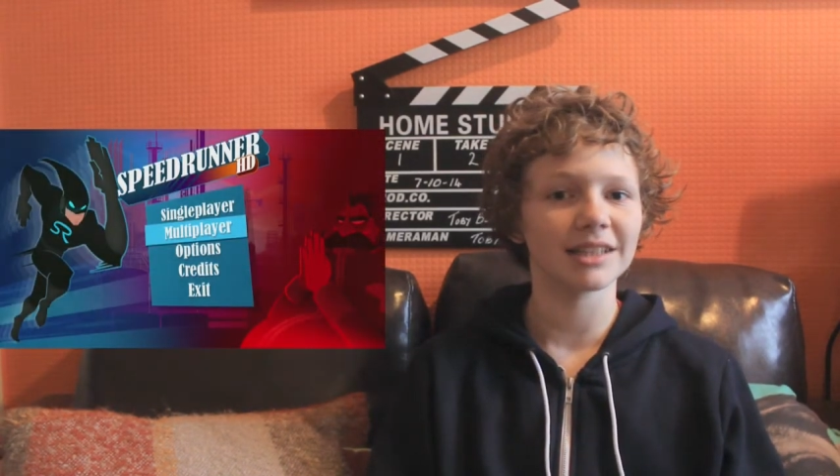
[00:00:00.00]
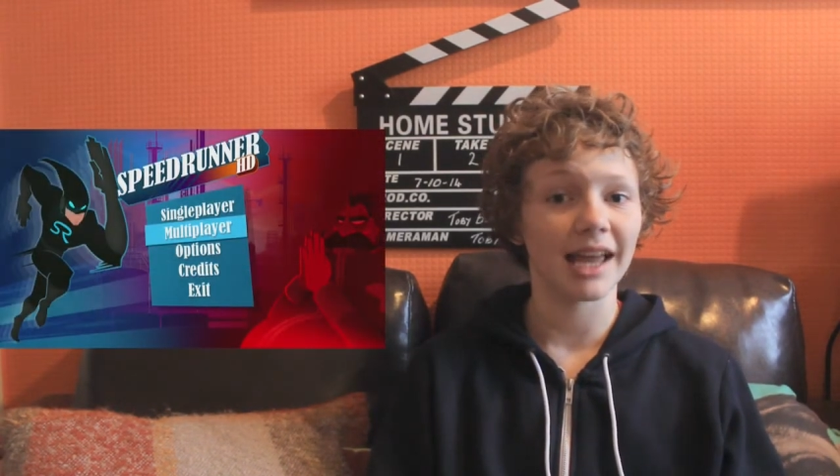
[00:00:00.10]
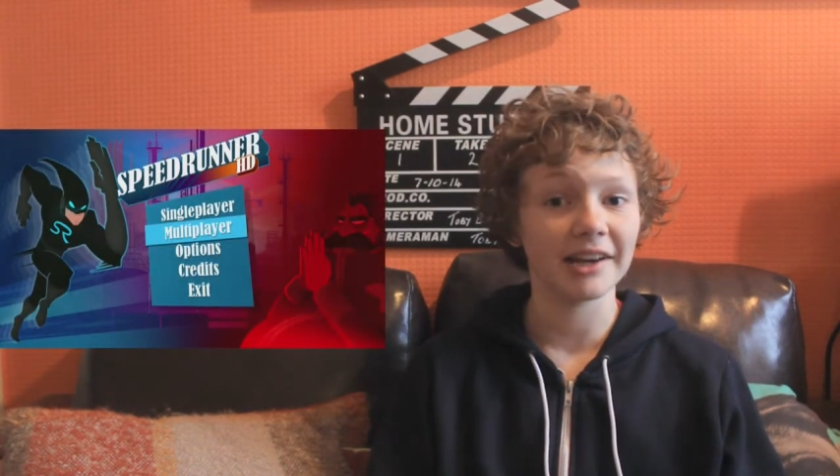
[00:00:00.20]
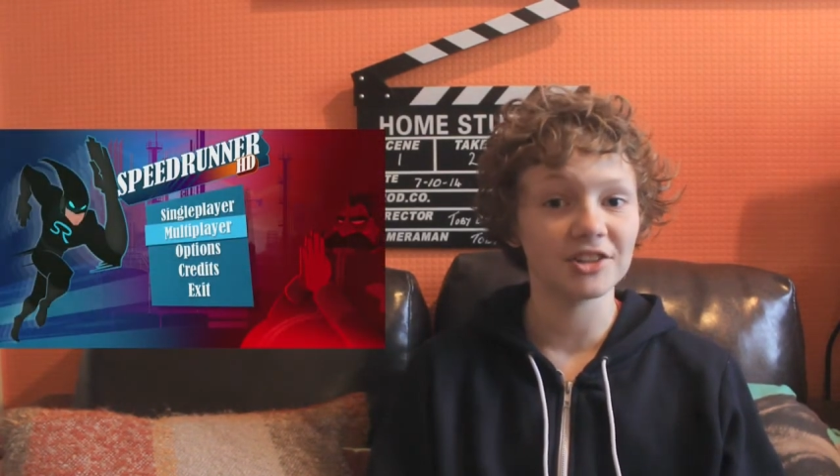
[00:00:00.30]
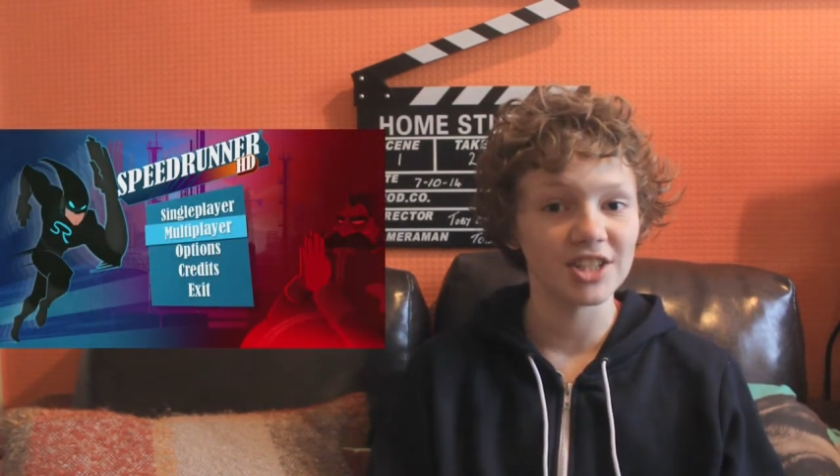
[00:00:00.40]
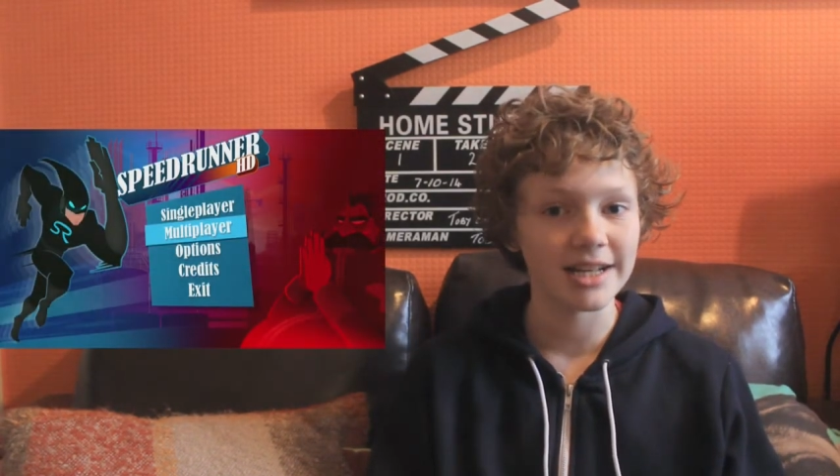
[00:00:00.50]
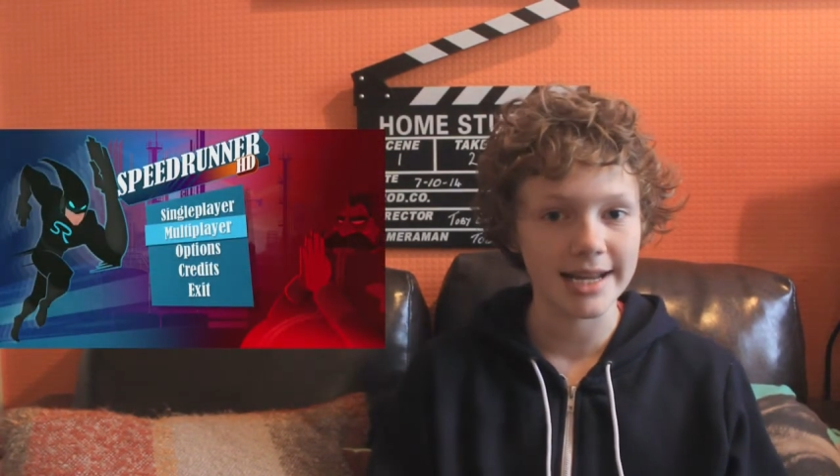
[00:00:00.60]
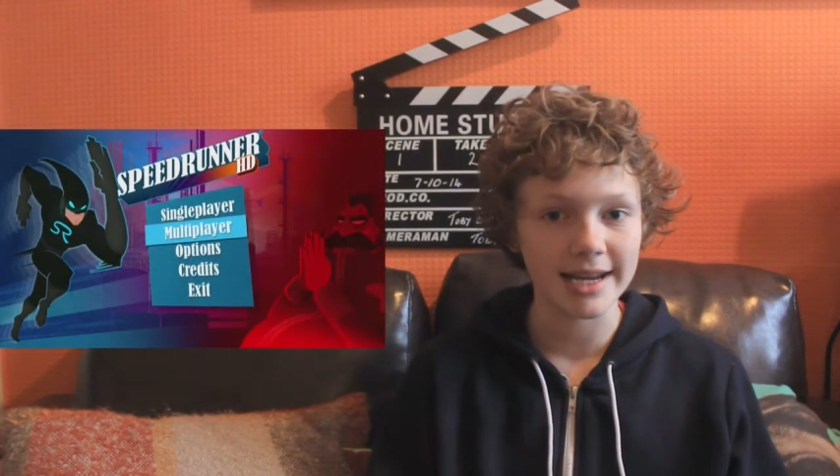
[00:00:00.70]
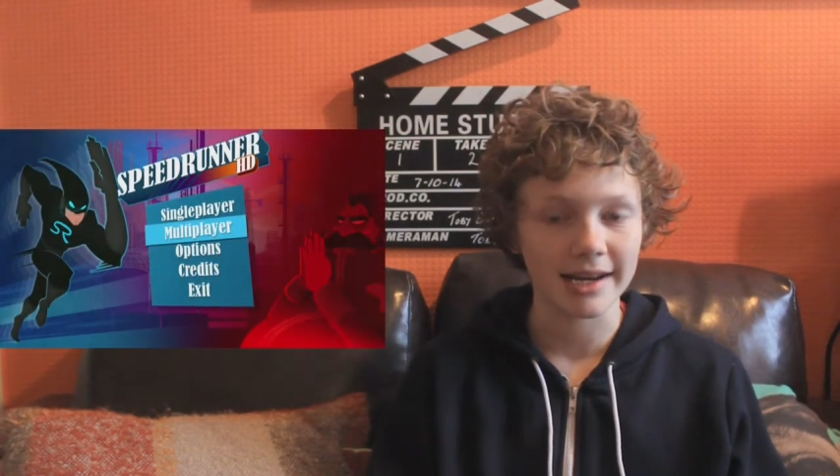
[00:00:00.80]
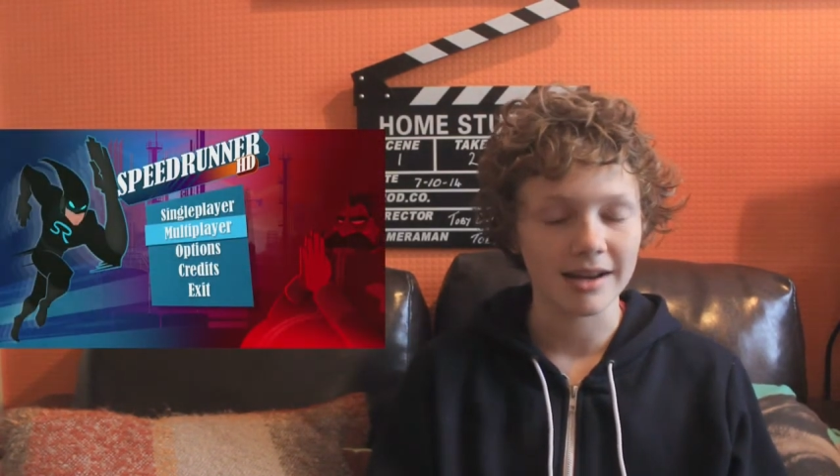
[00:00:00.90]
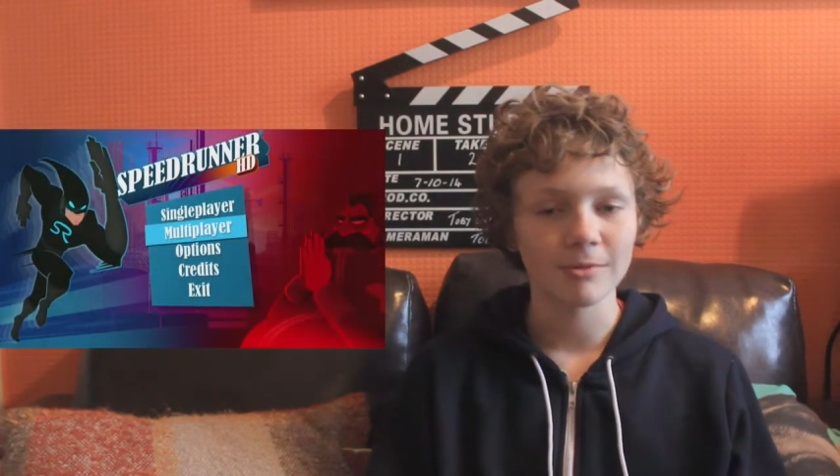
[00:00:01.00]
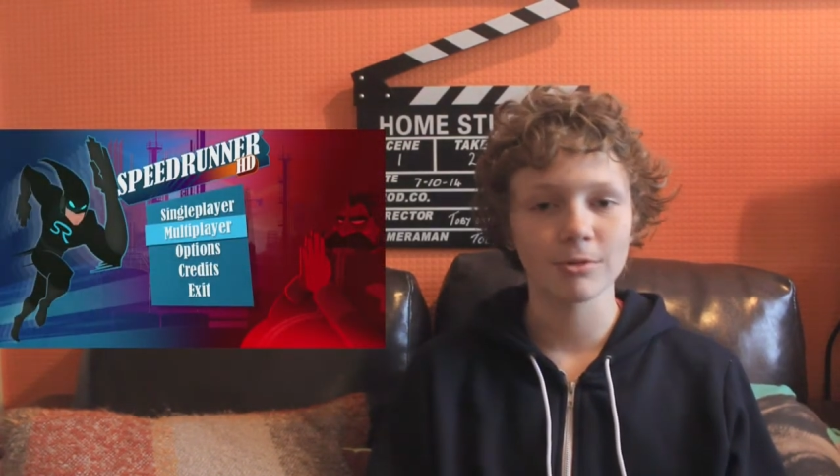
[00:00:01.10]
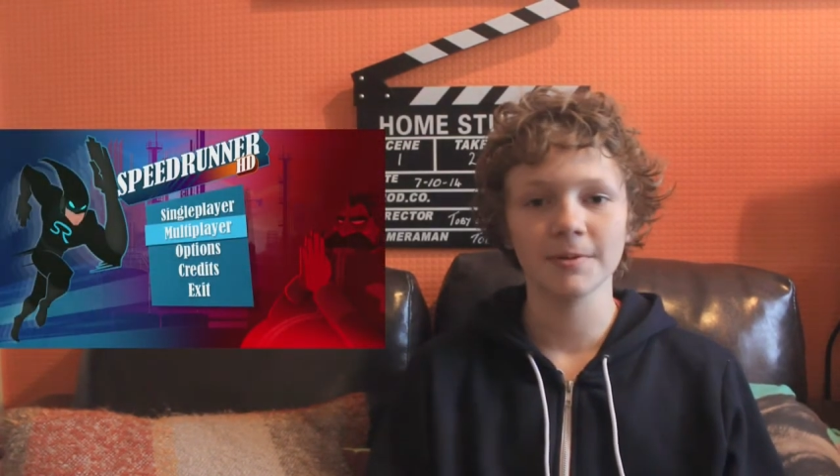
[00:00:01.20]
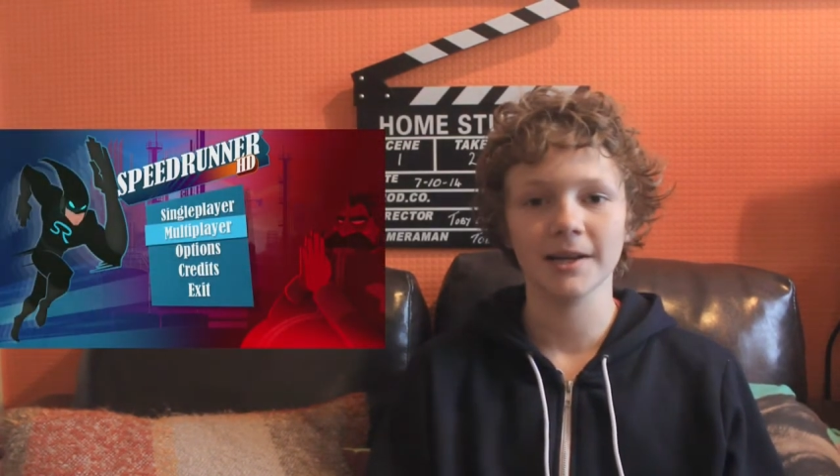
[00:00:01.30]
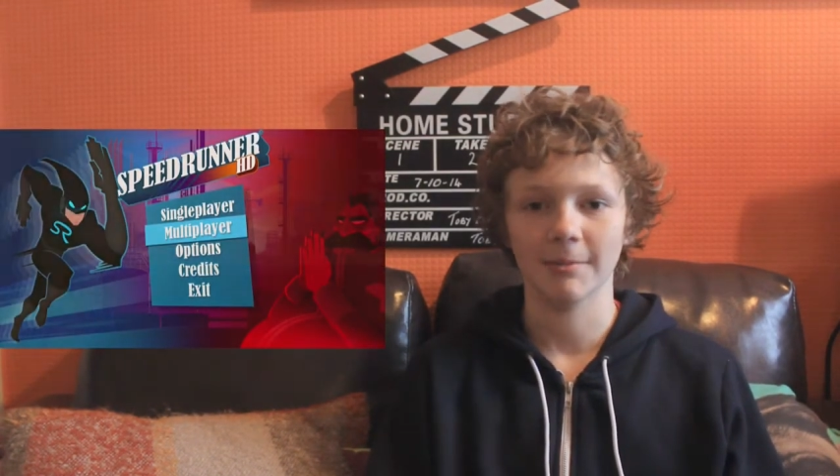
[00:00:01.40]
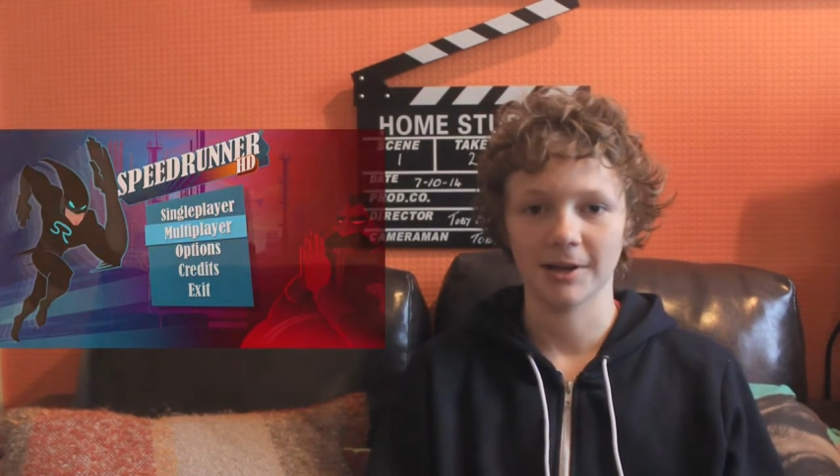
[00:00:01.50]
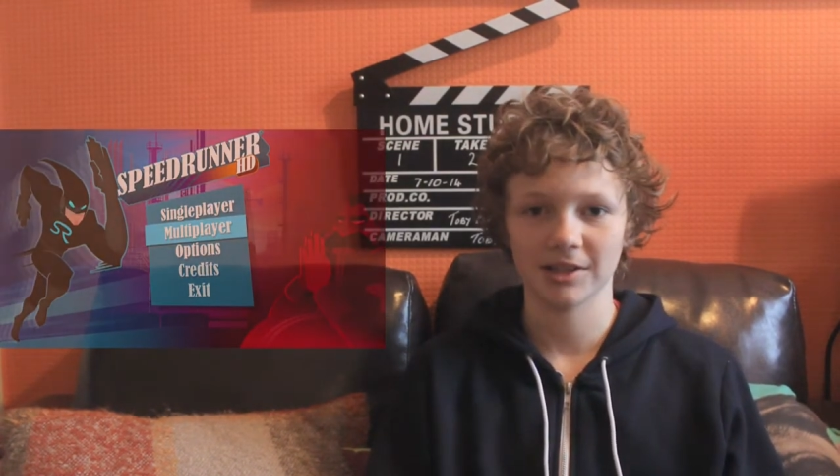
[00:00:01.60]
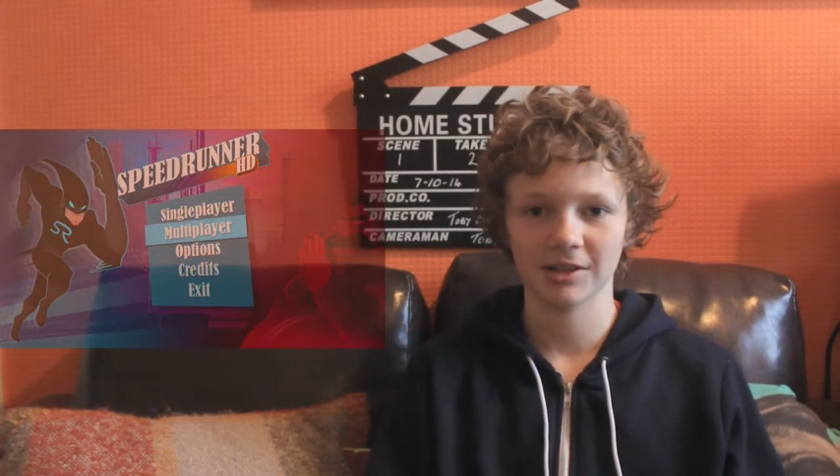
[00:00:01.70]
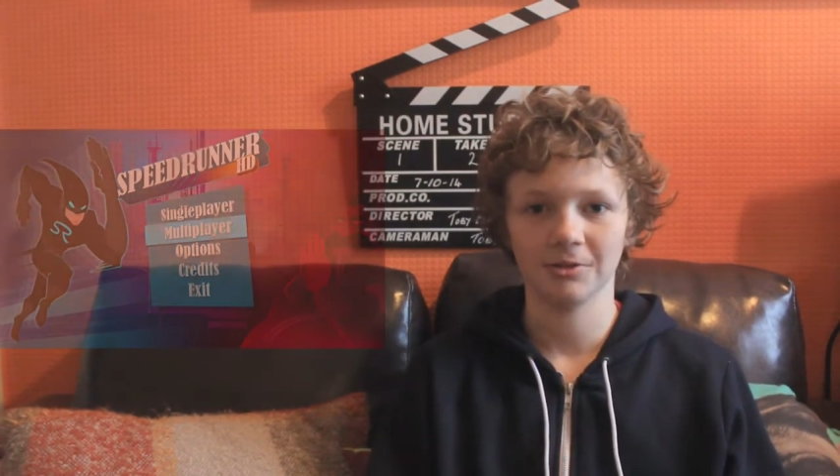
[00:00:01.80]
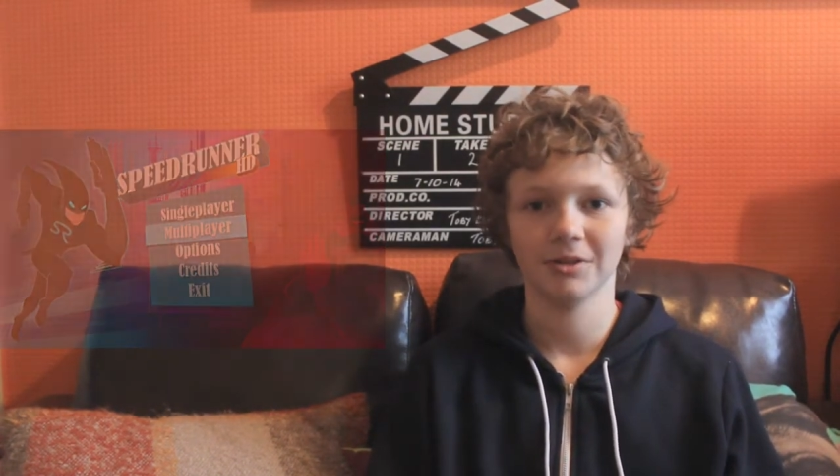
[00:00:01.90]
HD will be coming
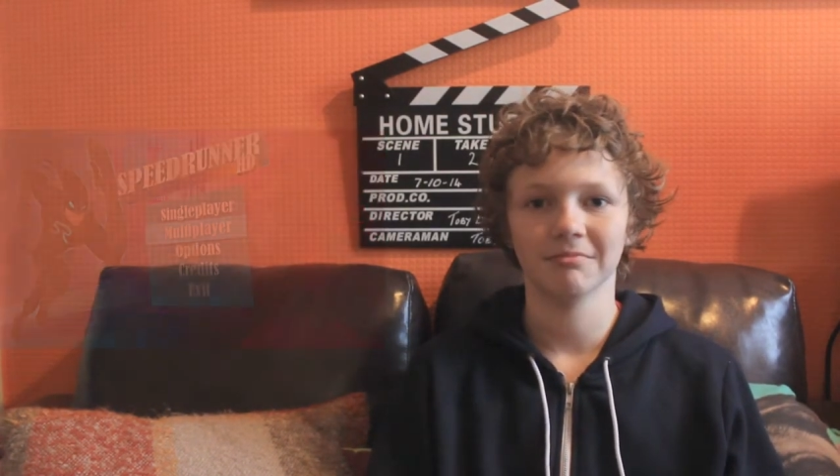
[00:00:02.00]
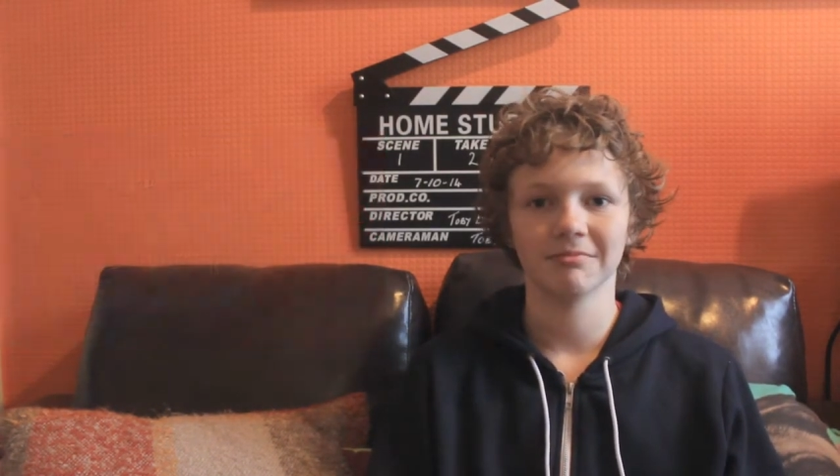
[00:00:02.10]
soon.